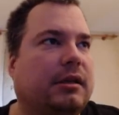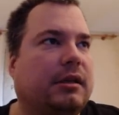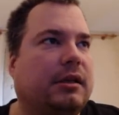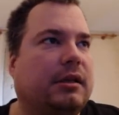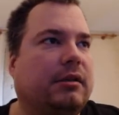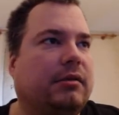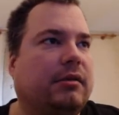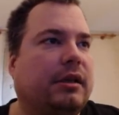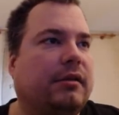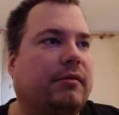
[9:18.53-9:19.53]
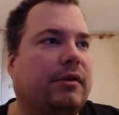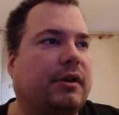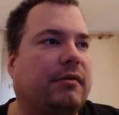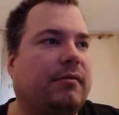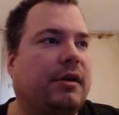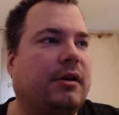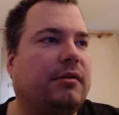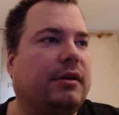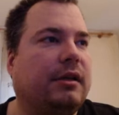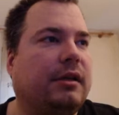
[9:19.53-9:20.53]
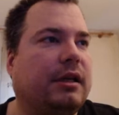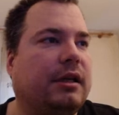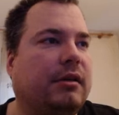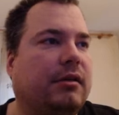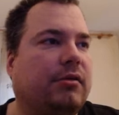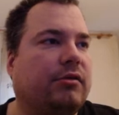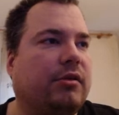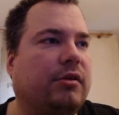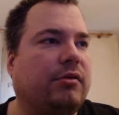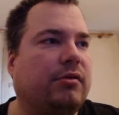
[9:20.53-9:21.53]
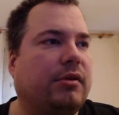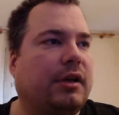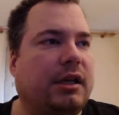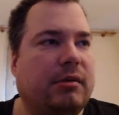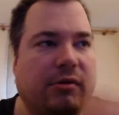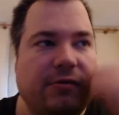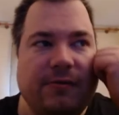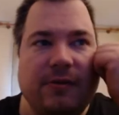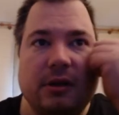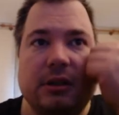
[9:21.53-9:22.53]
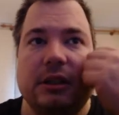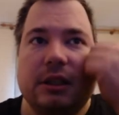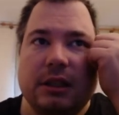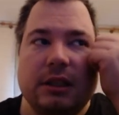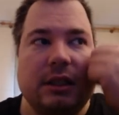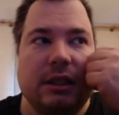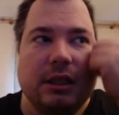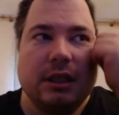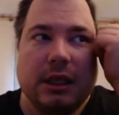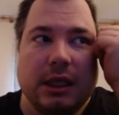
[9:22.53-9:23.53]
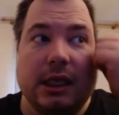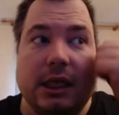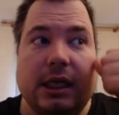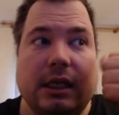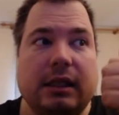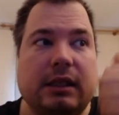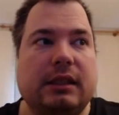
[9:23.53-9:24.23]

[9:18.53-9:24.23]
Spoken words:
I can do that to work as well. Then you can also do readable font and